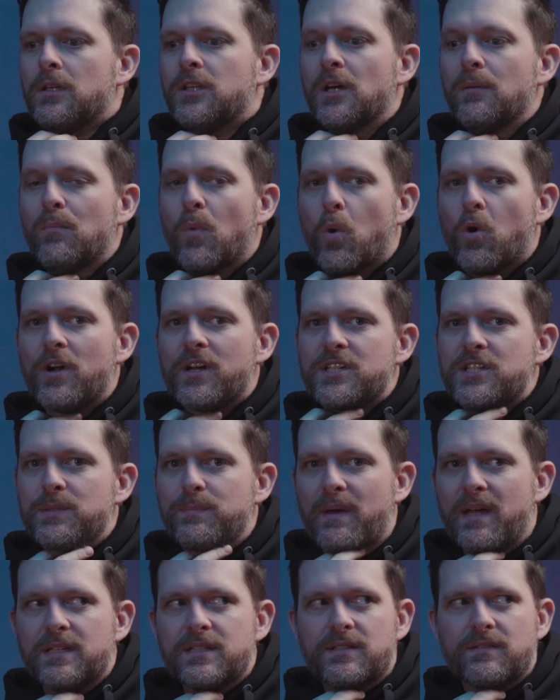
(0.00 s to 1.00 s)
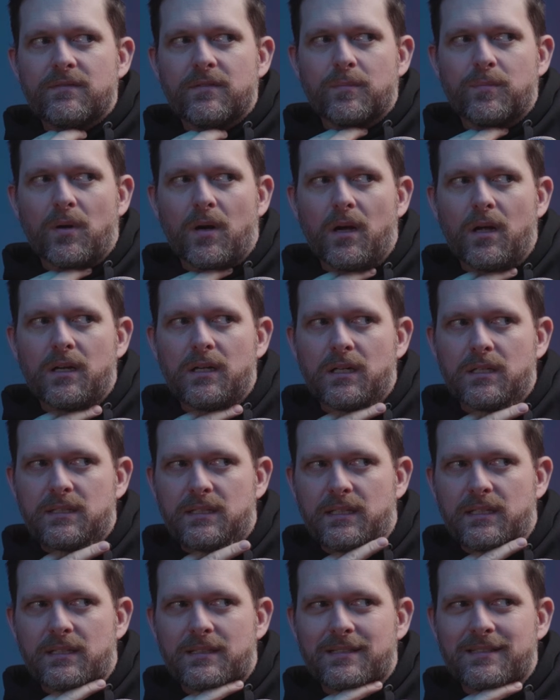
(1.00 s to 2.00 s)
The more expensive a product
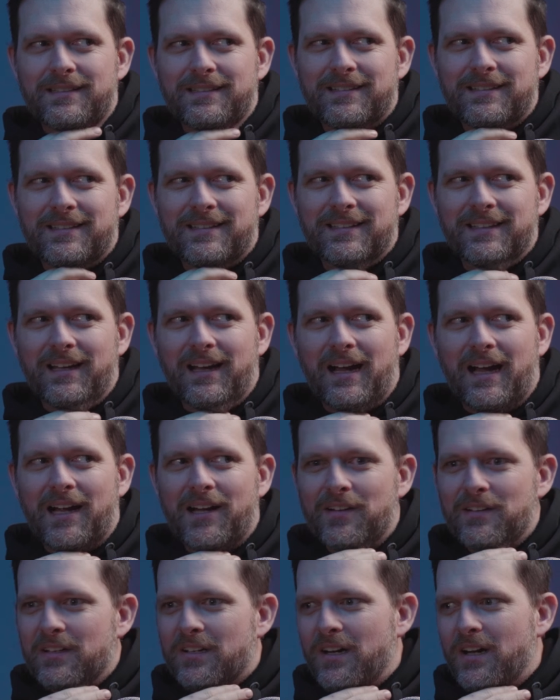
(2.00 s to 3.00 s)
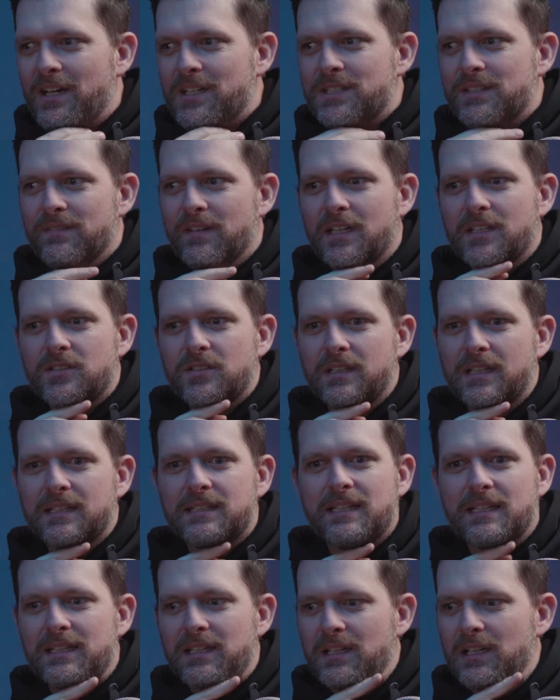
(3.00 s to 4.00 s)
is and the higher the cost of entry, I
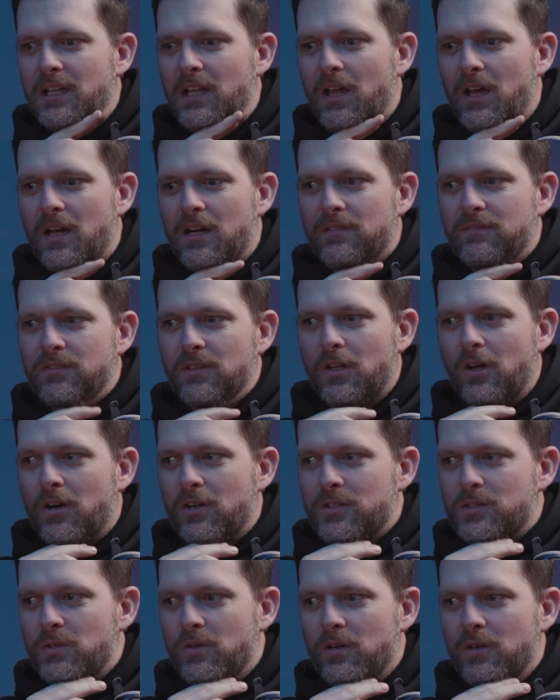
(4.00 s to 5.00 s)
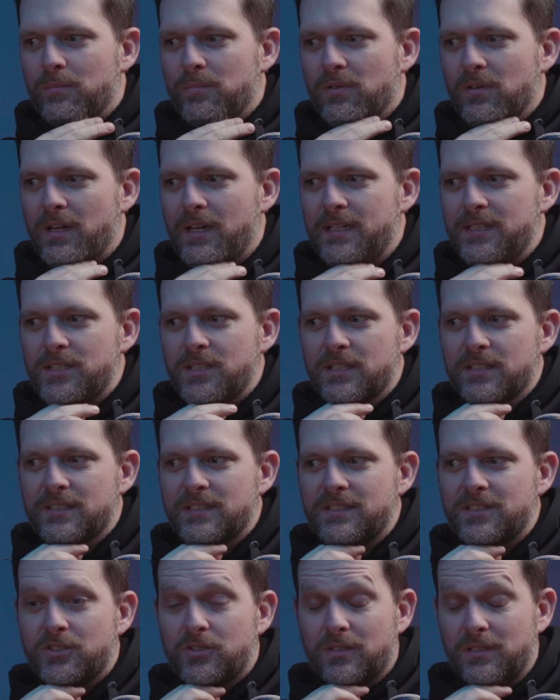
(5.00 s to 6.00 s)
think a lot of large
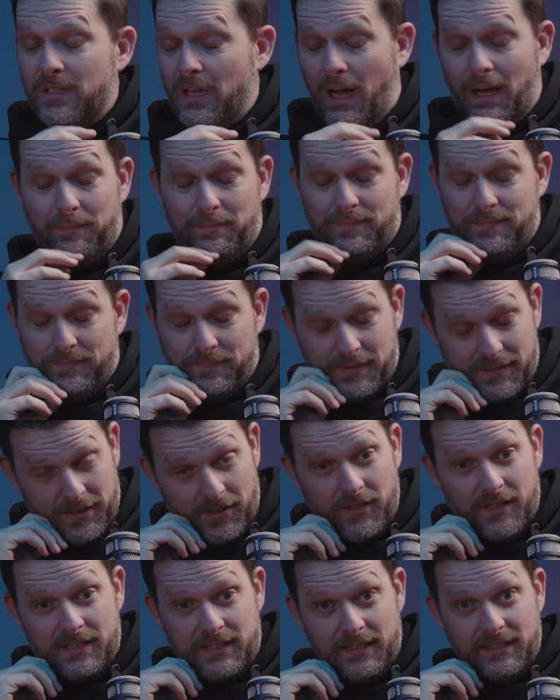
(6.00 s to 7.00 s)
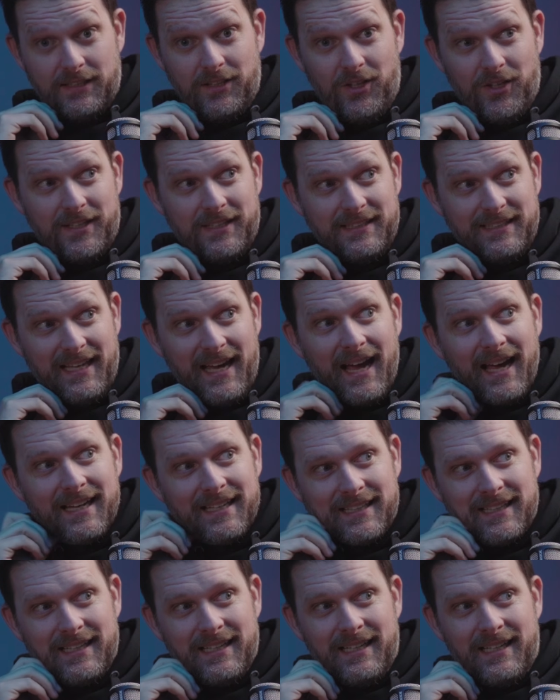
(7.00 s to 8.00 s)
corporations, I seriously look at
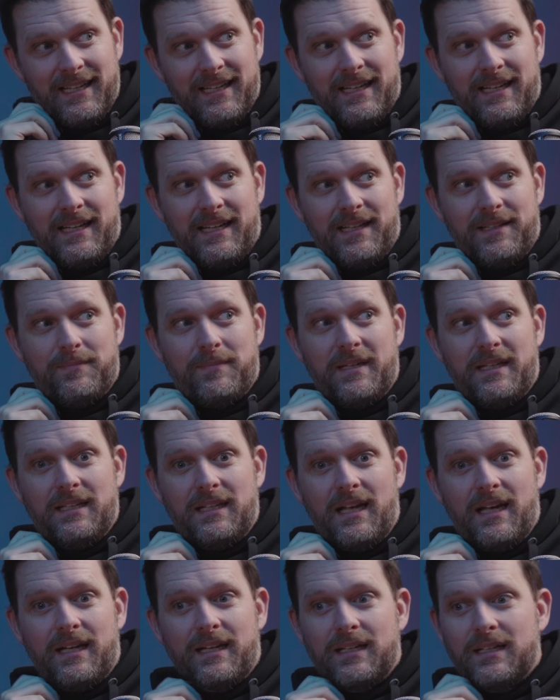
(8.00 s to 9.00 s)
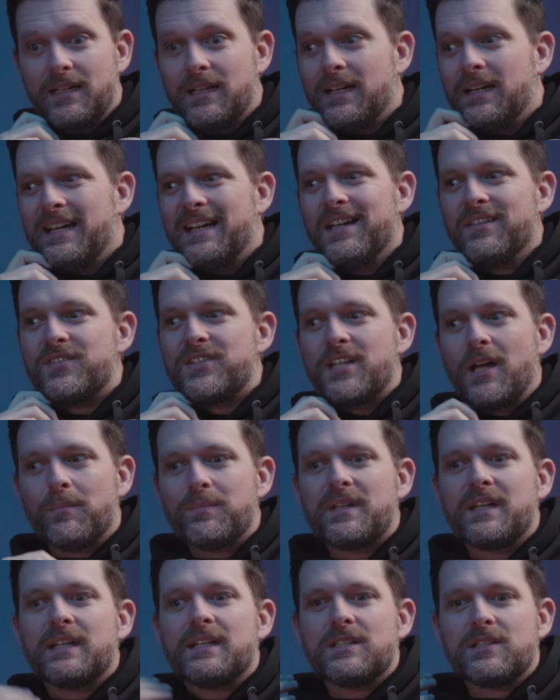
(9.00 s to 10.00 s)
that and be like, if
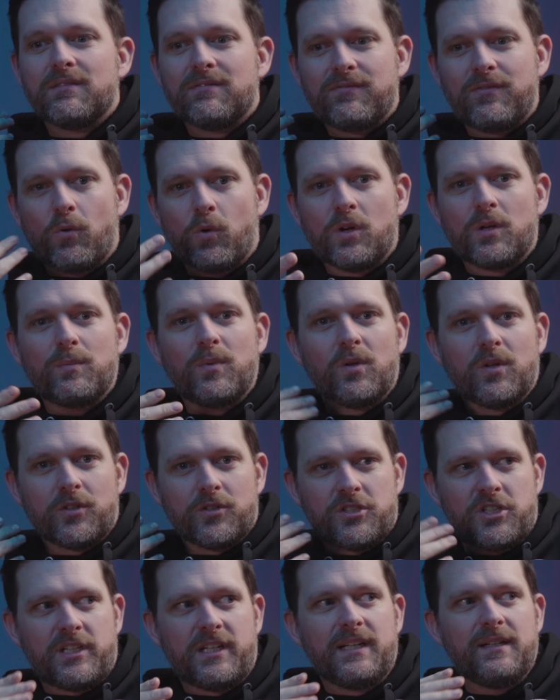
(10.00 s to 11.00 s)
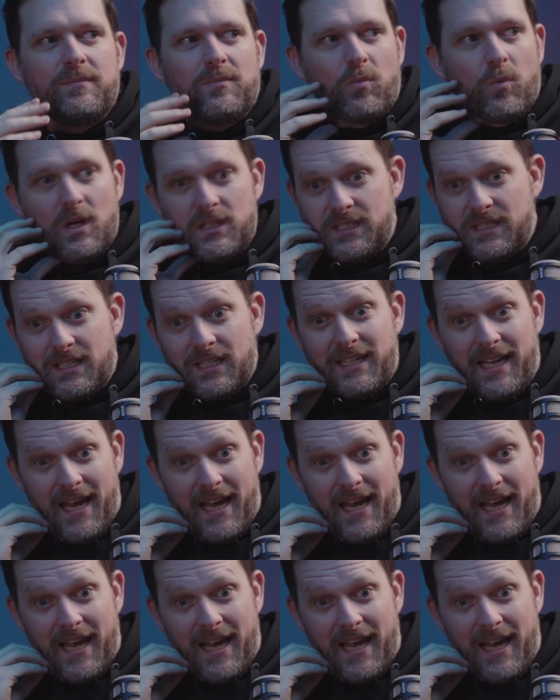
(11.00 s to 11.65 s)
something is affordable or cheap, what's the